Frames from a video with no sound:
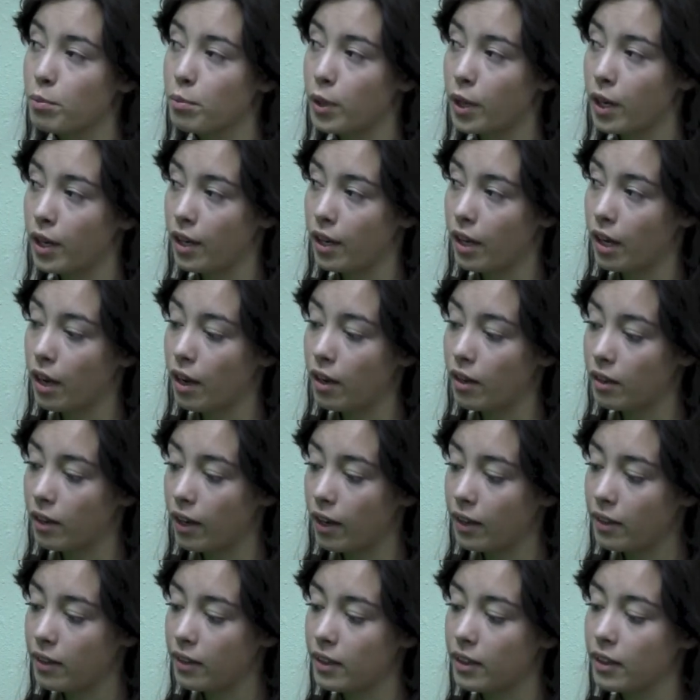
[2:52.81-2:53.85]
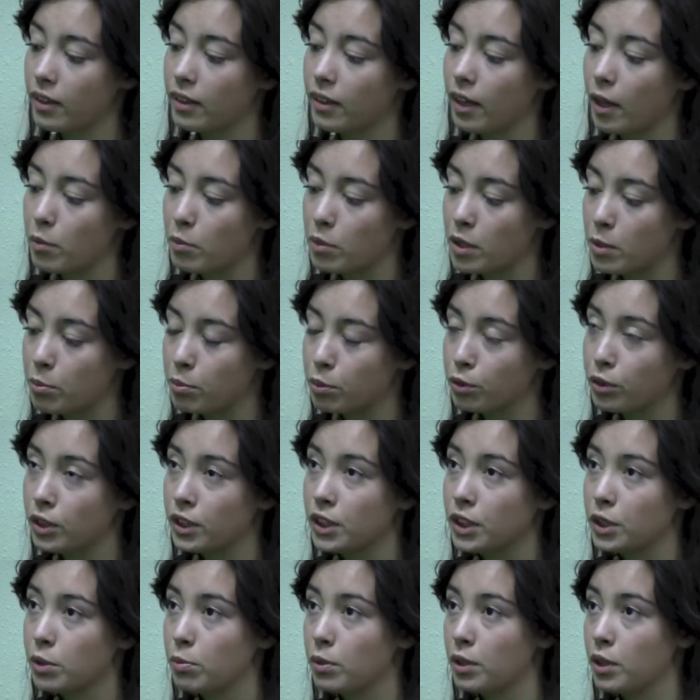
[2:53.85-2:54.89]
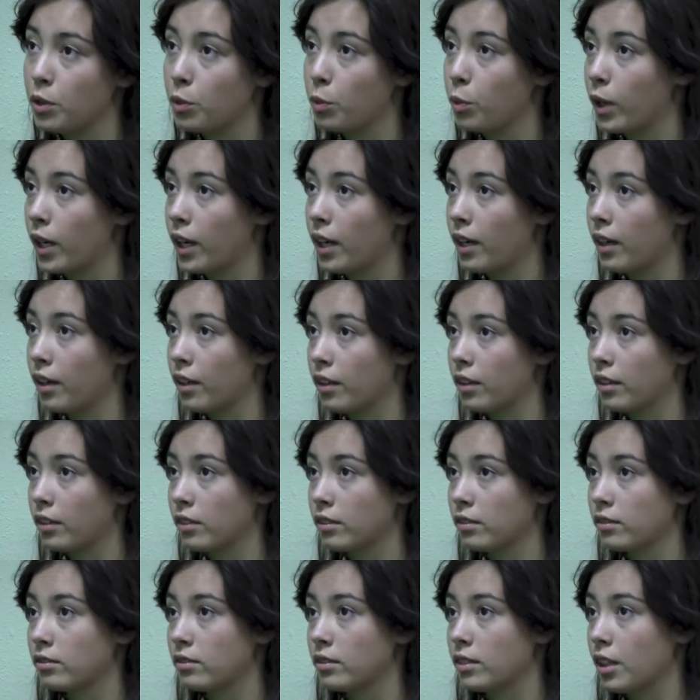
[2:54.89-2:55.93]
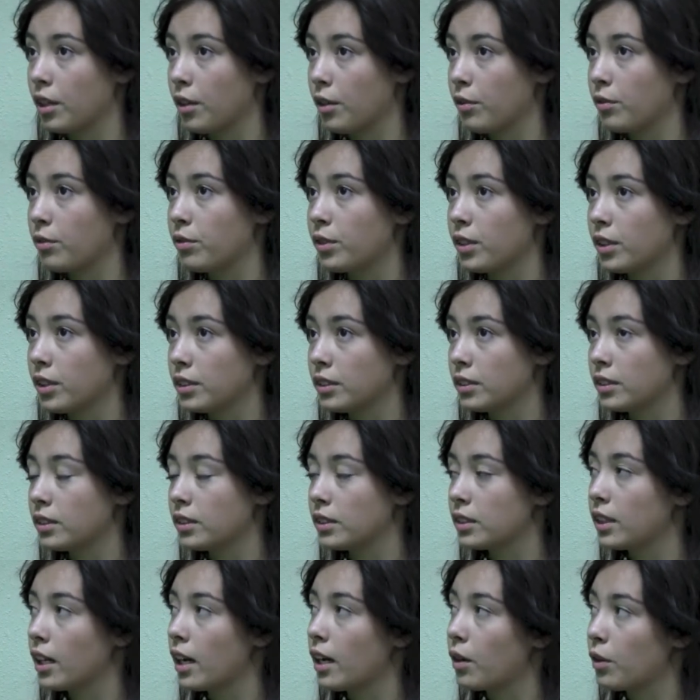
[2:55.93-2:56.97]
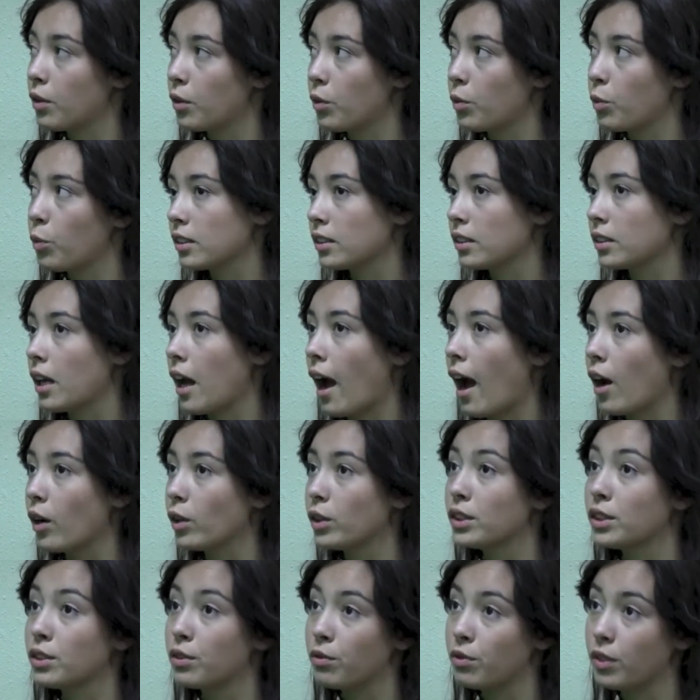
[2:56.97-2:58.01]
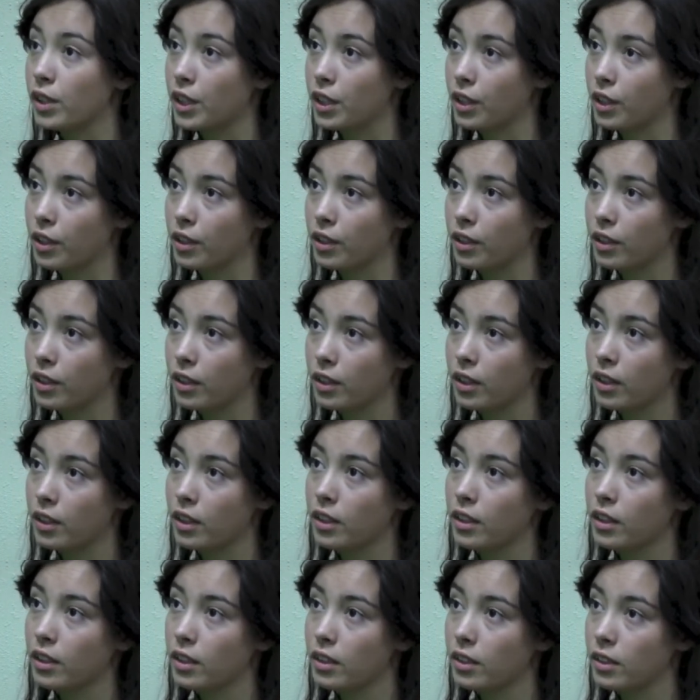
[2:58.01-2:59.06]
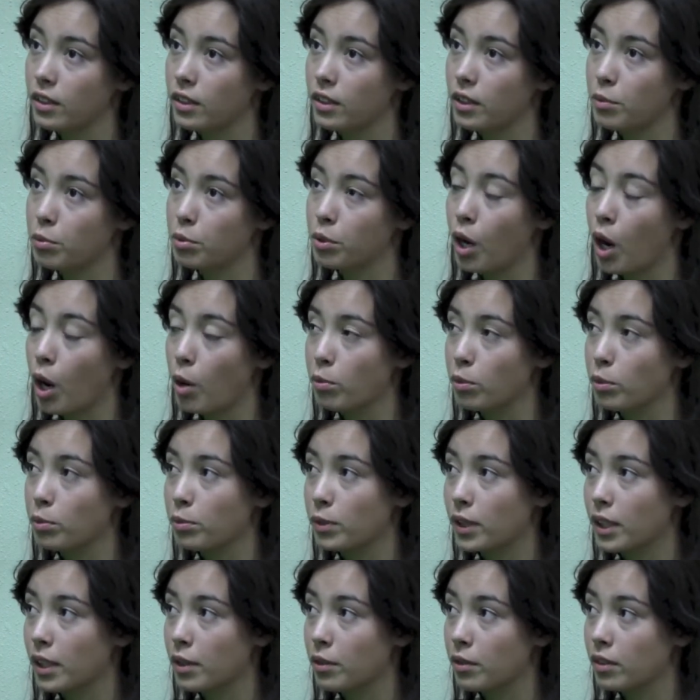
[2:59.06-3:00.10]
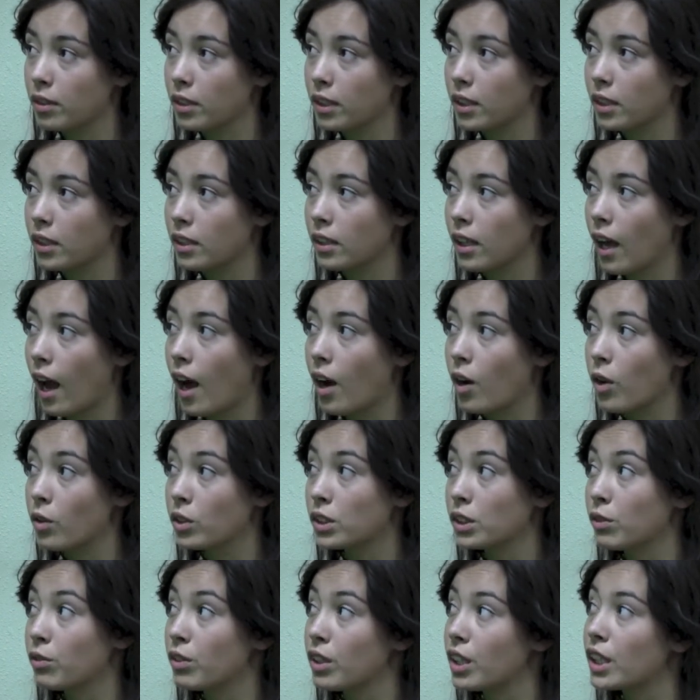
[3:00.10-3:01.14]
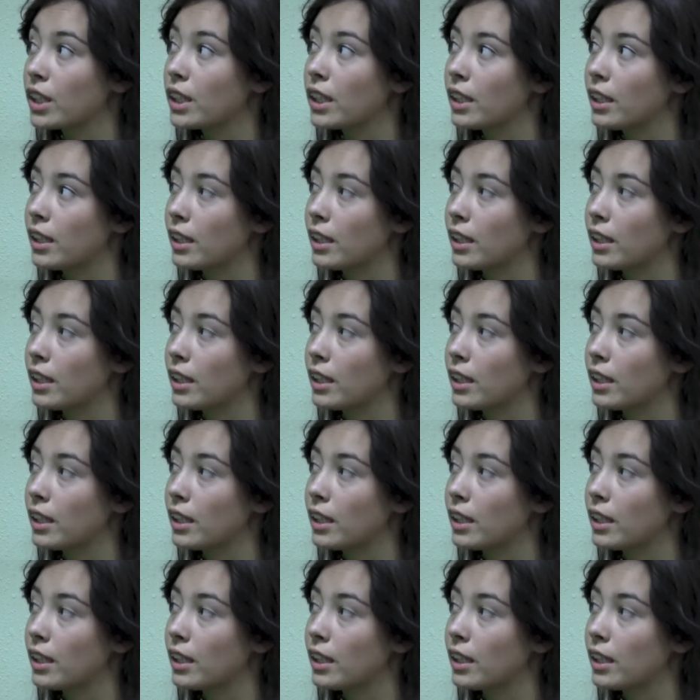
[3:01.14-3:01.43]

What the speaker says: but I think that people need to be aware of how severe the problem how severe it